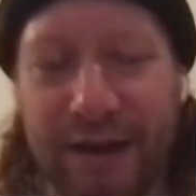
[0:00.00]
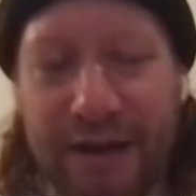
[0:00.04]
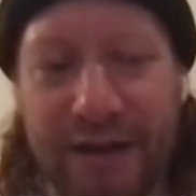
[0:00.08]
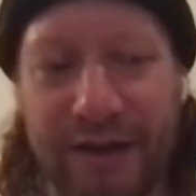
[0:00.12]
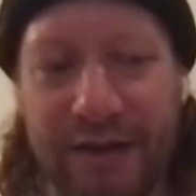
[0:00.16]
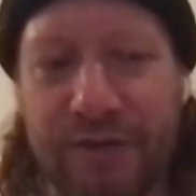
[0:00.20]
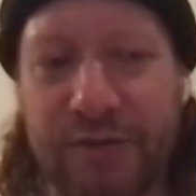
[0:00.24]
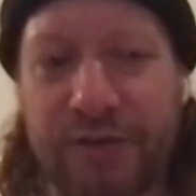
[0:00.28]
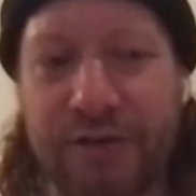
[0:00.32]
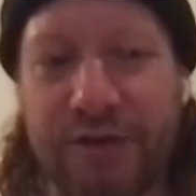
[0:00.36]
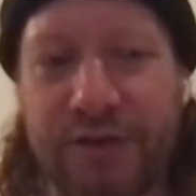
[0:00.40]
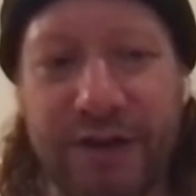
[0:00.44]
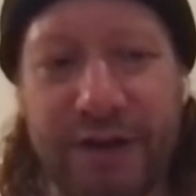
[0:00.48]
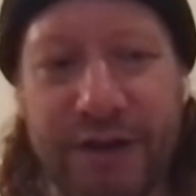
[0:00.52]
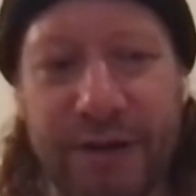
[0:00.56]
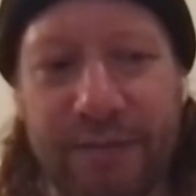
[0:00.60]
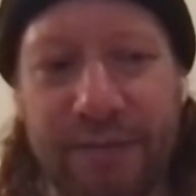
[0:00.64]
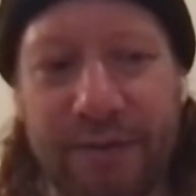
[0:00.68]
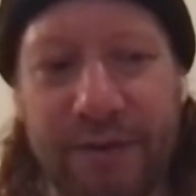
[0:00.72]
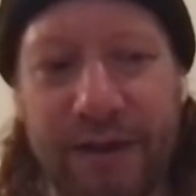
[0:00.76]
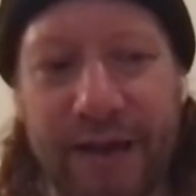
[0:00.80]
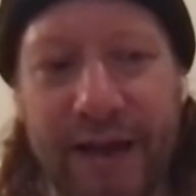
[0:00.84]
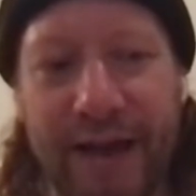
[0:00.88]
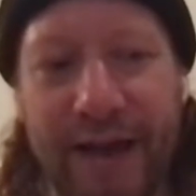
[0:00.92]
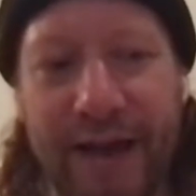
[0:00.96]
huge year
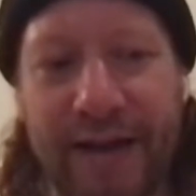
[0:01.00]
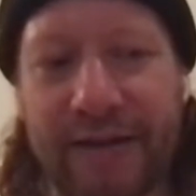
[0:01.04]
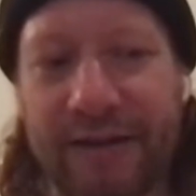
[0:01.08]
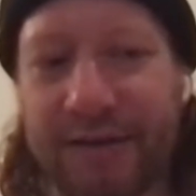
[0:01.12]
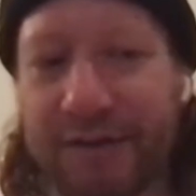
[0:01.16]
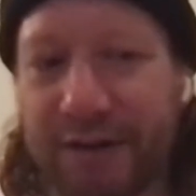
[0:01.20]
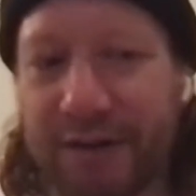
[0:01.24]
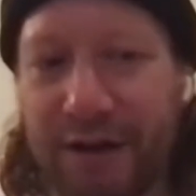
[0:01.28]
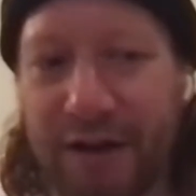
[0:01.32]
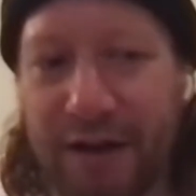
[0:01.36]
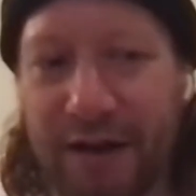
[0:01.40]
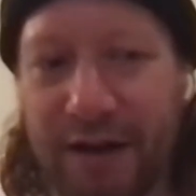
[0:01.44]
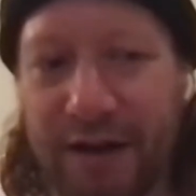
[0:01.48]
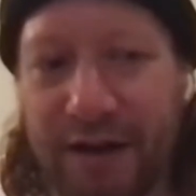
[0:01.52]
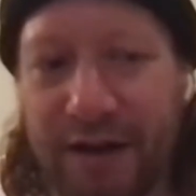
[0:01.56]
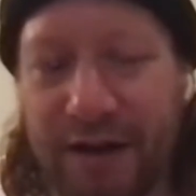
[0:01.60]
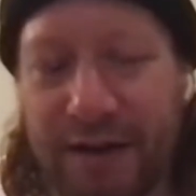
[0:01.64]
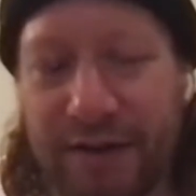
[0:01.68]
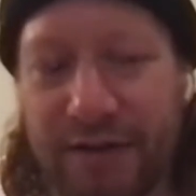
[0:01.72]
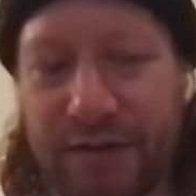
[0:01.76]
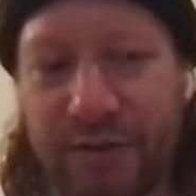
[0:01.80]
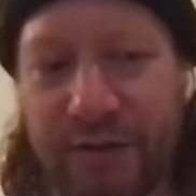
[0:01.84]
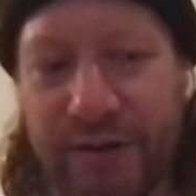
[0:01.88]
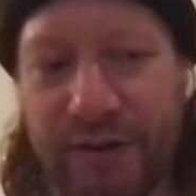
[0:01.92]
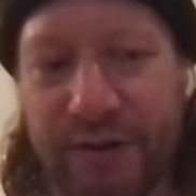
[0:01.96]
planned
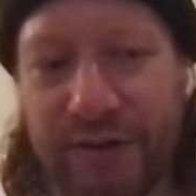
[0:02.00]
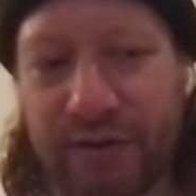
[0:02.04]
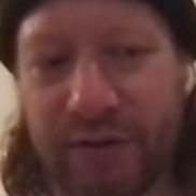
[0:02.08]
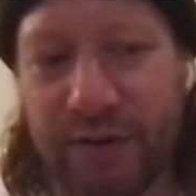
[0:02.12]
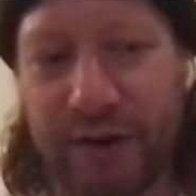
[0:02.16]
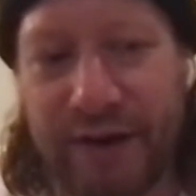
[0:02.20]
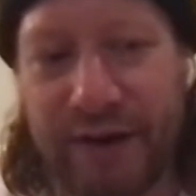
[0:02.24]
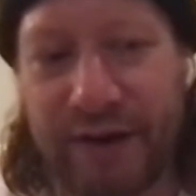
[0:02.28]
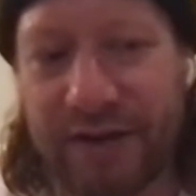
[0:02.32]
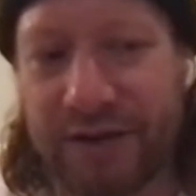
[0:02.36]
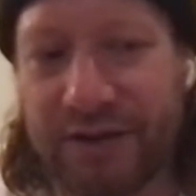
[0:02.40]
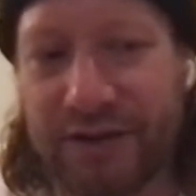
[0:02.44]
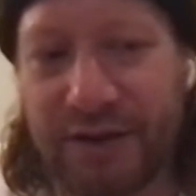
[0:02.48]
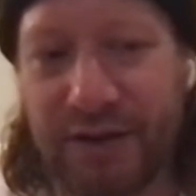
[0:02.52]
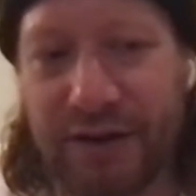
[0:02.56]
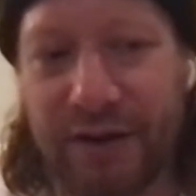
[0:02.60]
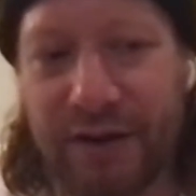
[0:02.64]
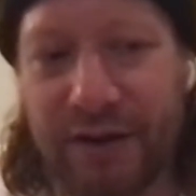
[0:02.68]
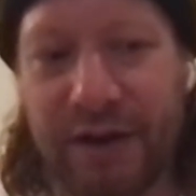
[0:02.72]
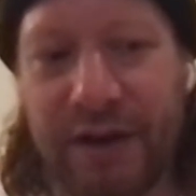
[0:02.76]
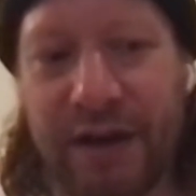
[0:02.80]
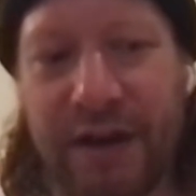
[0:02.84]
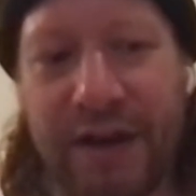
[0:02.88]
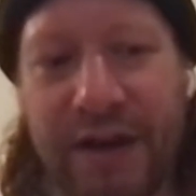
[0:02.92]
in 2020, and so